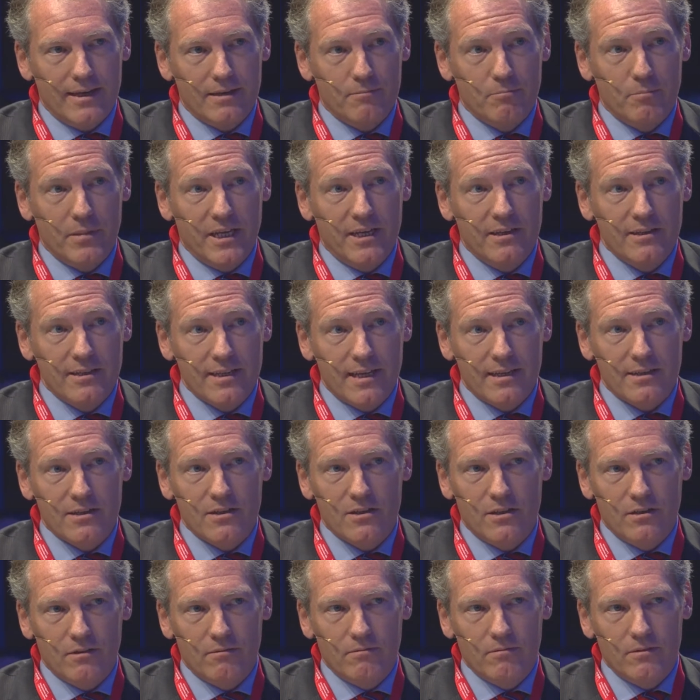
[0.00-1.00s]
because that's
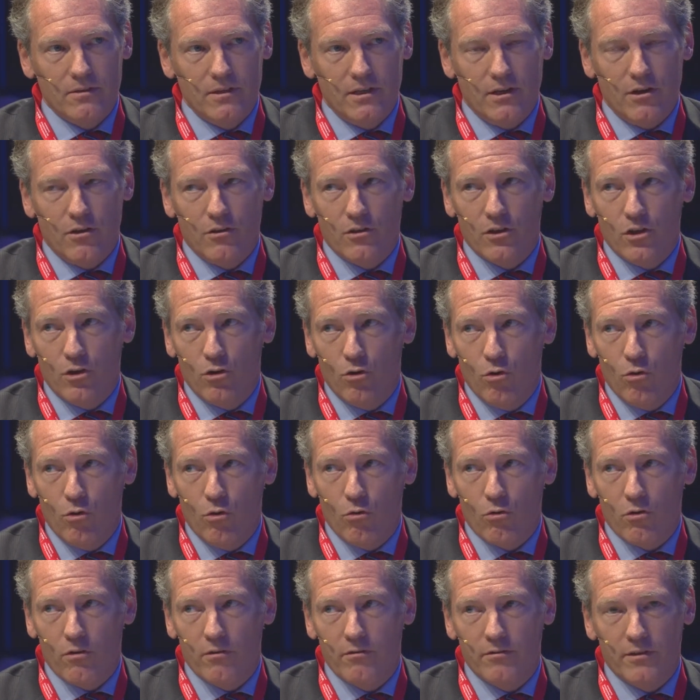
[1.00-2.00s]
the
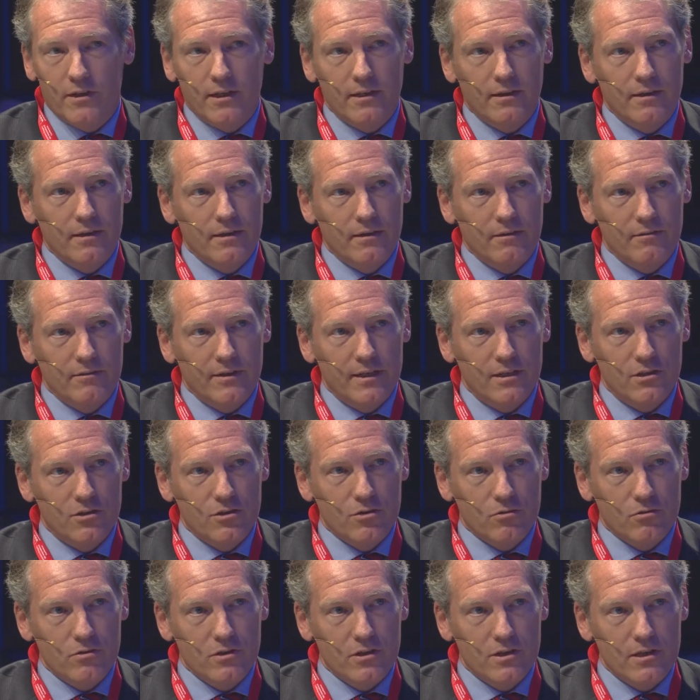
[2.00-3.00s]
core of an
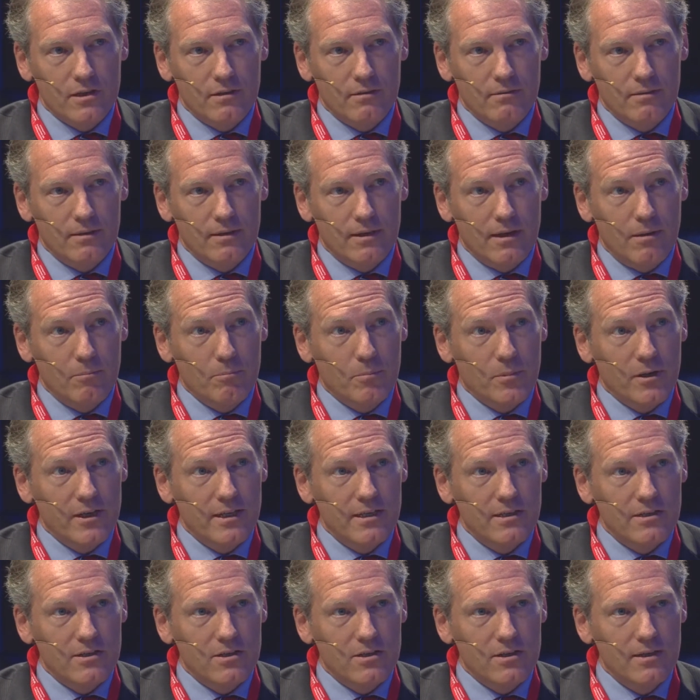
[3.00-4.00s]
insurance
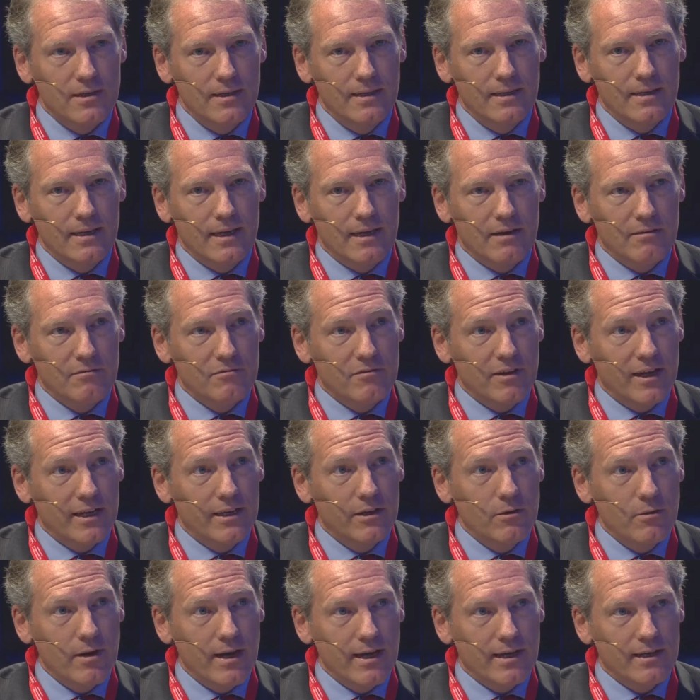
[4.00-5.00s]
company's
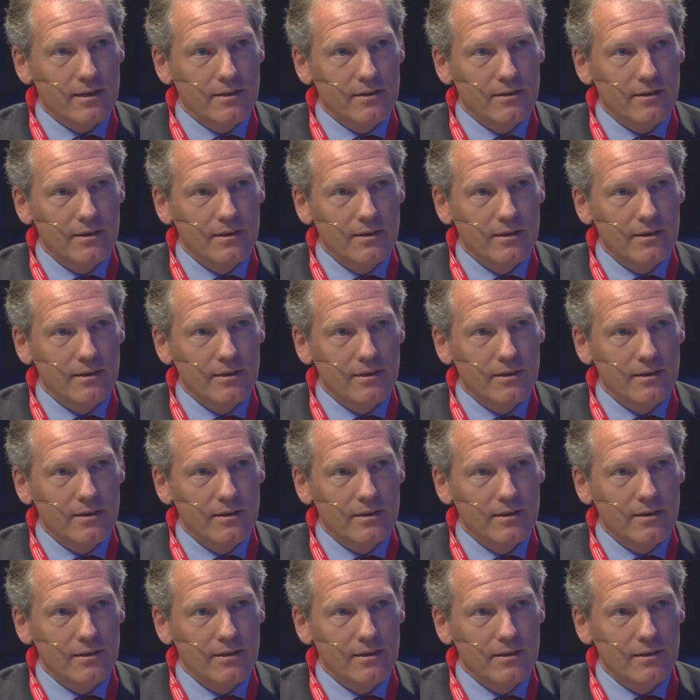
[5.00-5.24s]
value add.